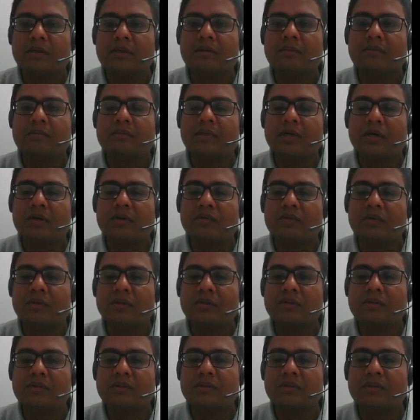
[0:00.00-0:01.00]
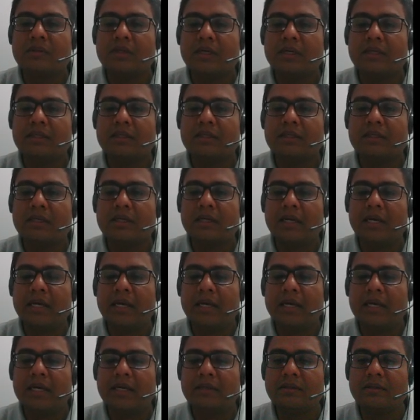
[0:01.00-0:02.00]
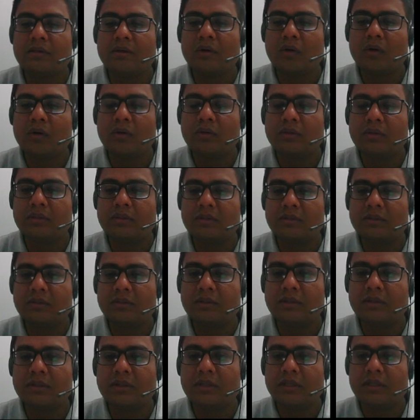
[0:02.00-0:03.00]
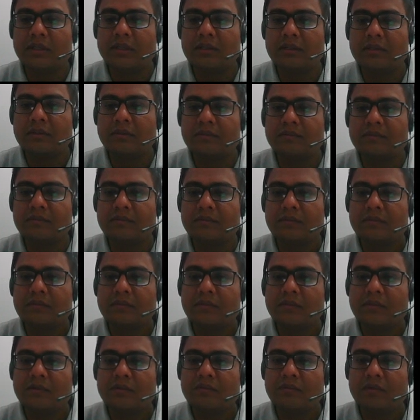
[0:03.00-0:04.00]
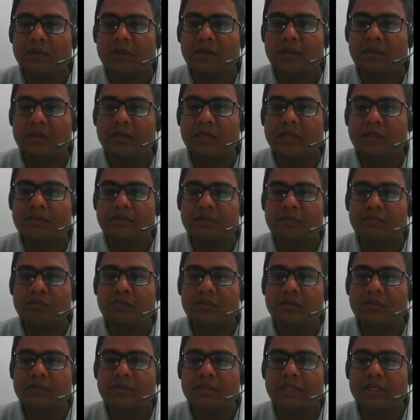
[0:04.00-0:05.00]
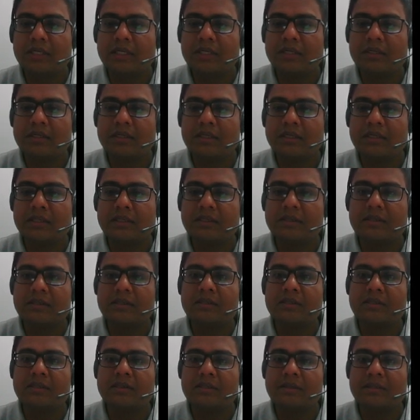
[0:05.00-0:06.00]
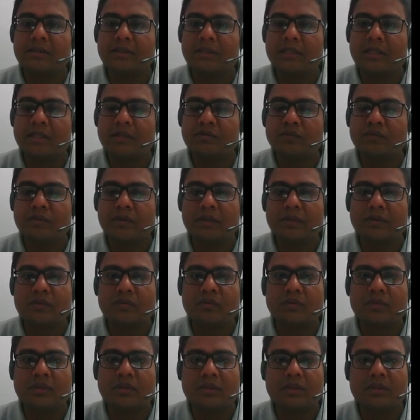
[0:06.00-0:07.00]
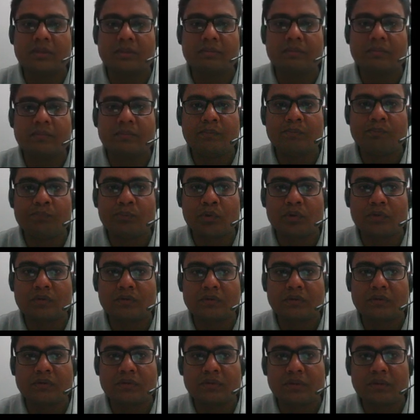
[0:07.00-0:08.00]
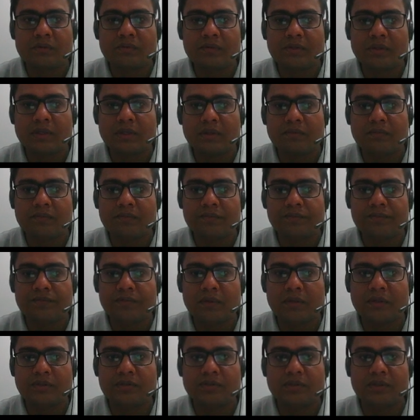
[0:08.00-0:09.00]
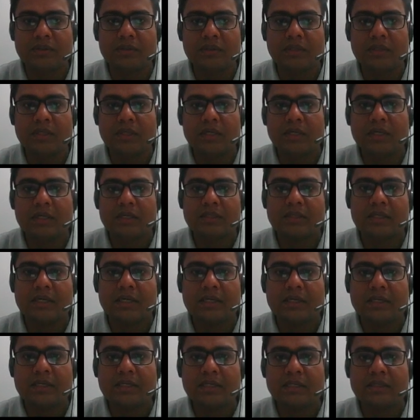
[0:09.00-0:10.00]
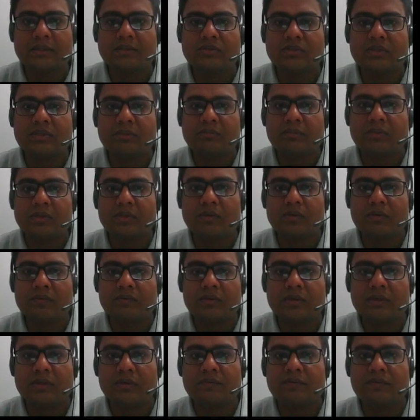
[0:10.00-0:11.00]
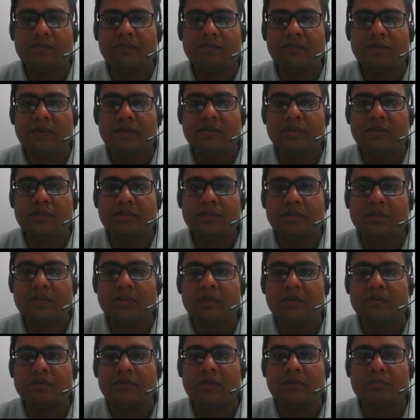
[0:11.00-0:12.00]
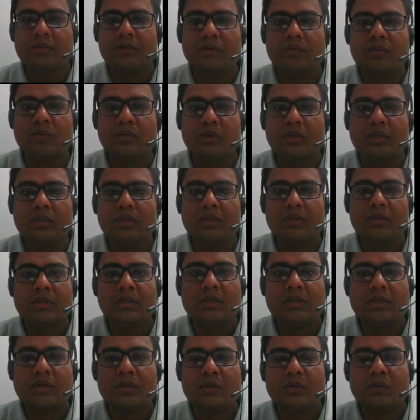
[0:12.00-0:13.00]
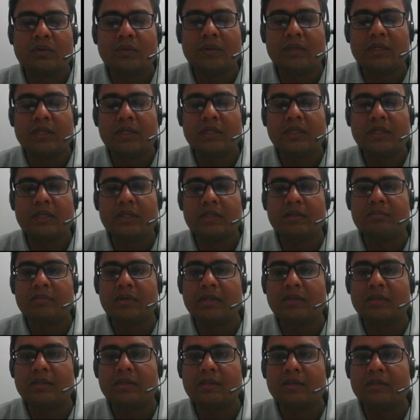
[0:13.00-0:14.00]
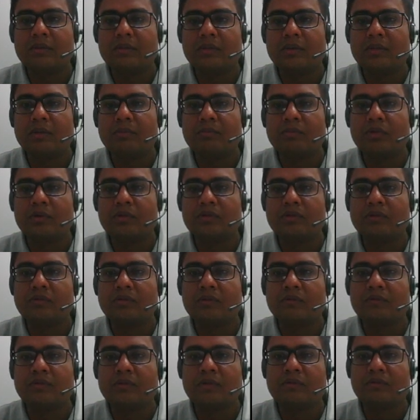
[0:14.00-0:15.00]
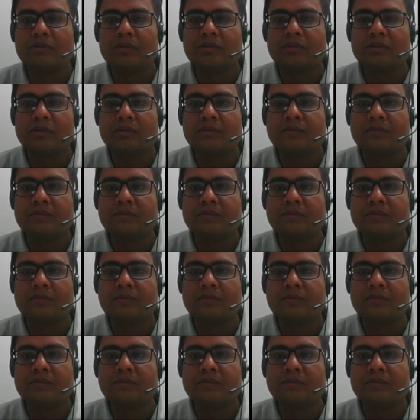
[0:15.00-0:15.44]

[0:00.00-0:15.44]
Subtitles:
downwards, and then again the hotter air will rise upwards, and in this way, through the process of convection, the entire chamber of the refrigerator will be cooled quickly by the process of convection.